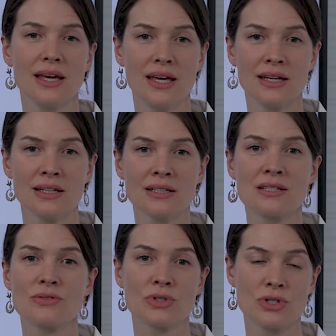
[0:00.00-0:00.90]

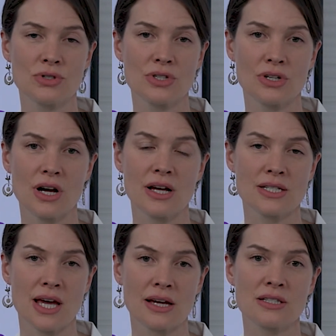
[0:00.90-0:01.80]
and reduce their
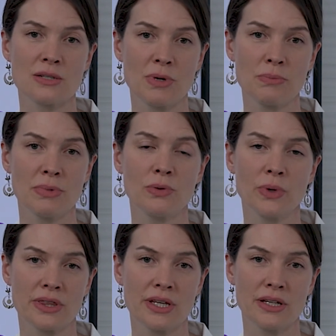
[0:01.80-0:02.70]
contacts to people
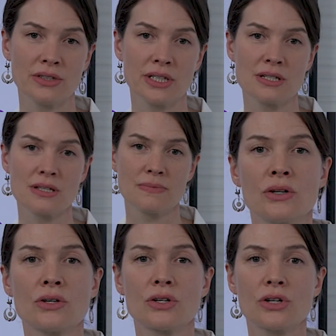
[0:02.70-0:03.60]
with the illness.
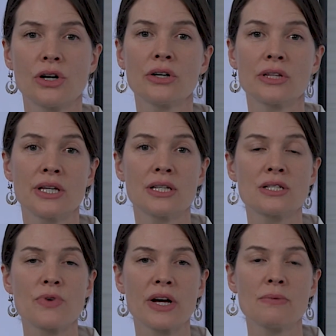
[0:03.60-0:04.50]
Currently, it
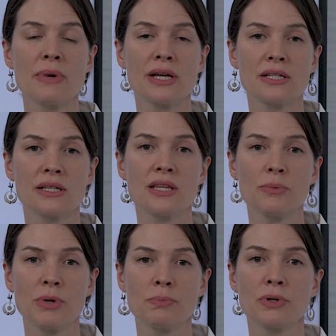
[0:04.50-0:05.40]
is recommended
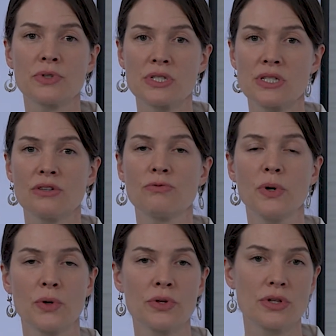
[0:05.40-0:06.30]
that people receive
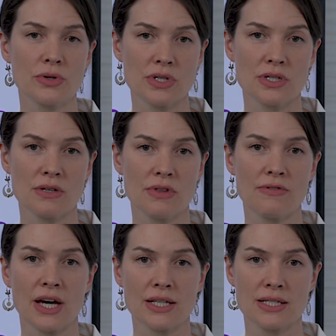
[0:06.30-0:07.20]
both doses of the
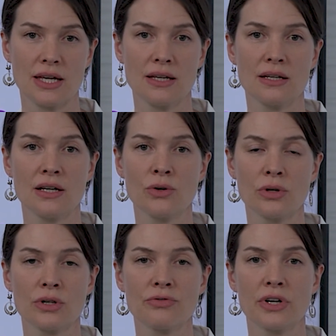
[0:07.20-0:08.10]
vaccine in
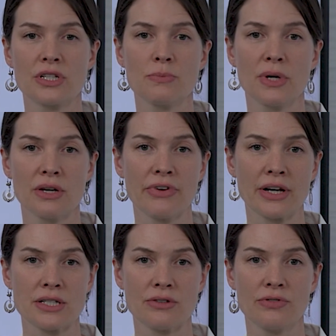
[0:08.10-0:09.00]
order for it to be
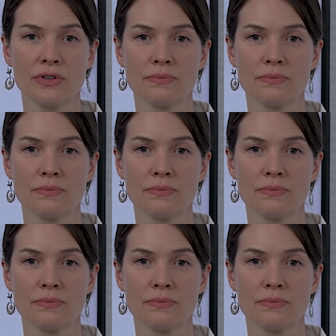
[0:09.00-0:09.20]
effective.